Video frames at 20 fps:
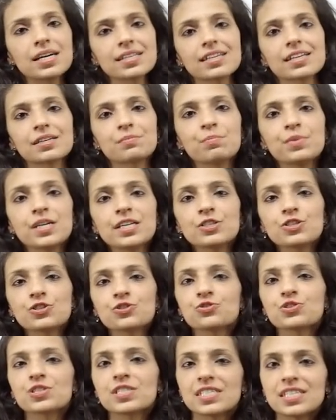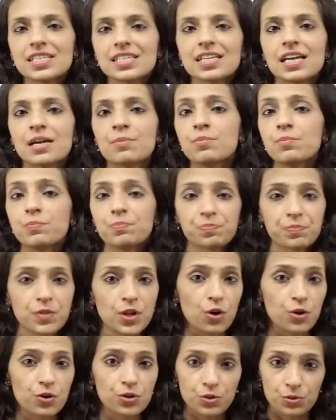That means you see them,
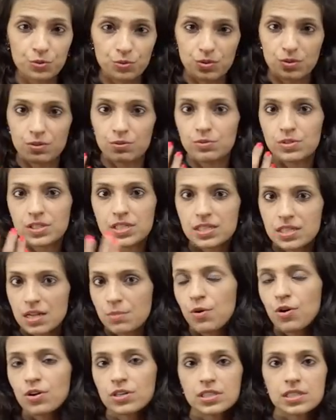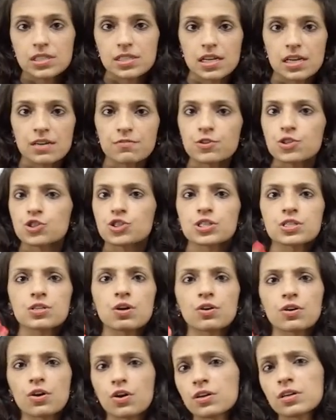or you see them on television
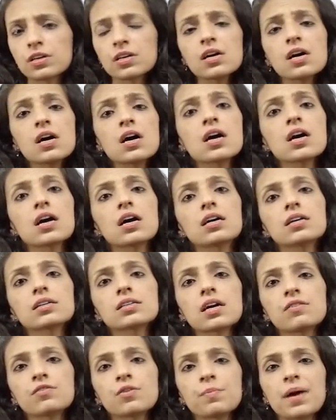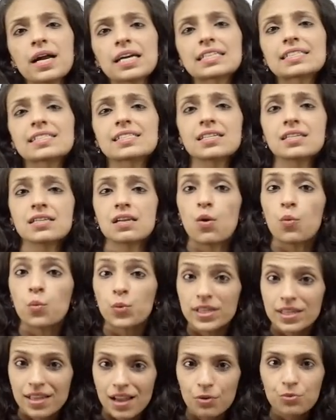or on a cover magazine
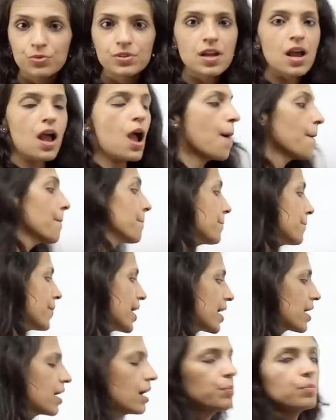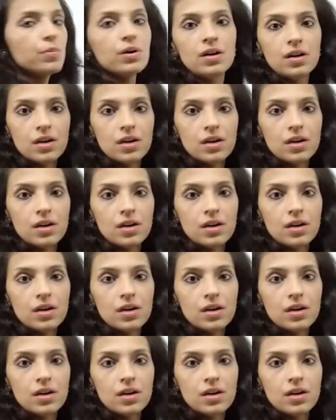without makeup.